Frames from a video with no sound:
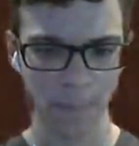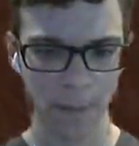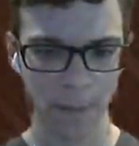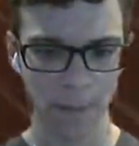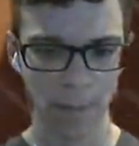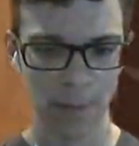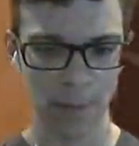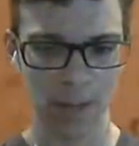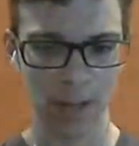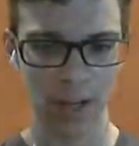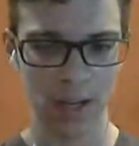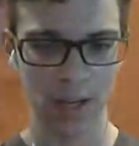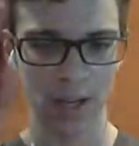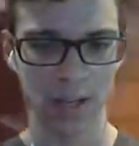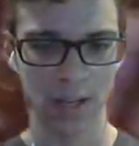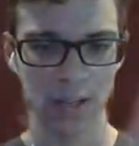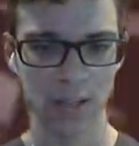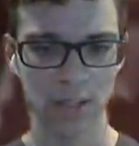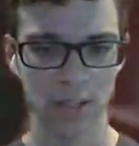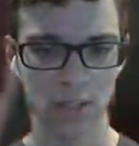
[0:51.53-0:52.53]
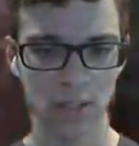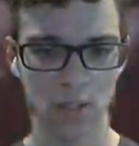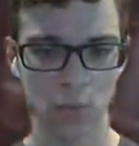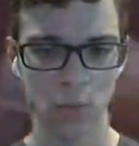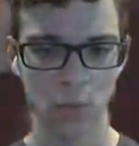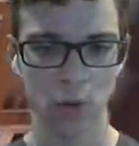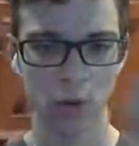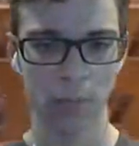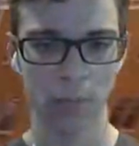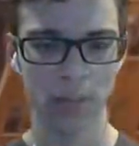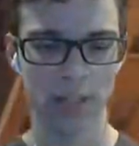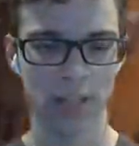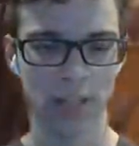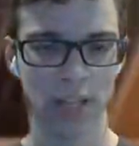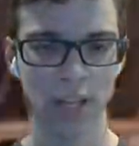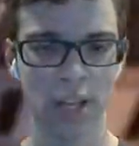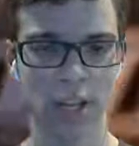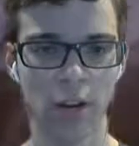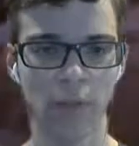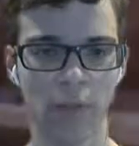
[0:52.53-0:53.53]
because we will be
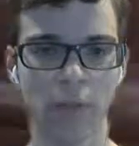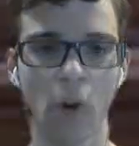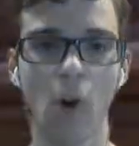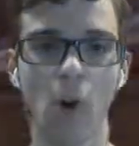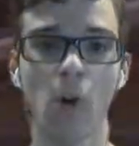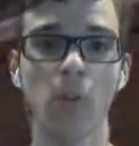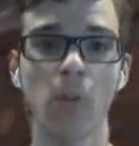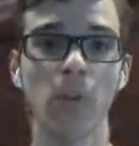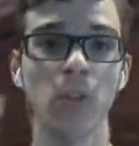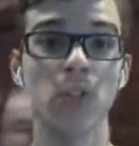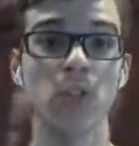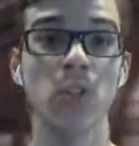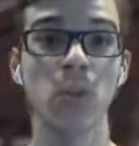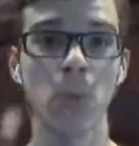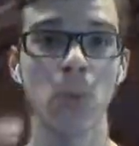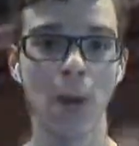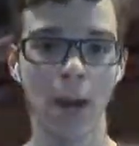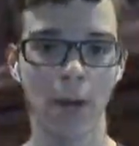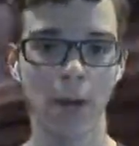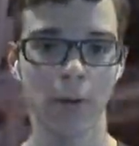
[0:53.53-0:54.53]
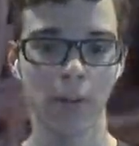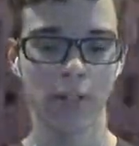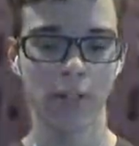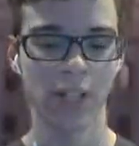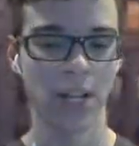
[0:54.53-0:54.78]
sitting here for over 2 hours,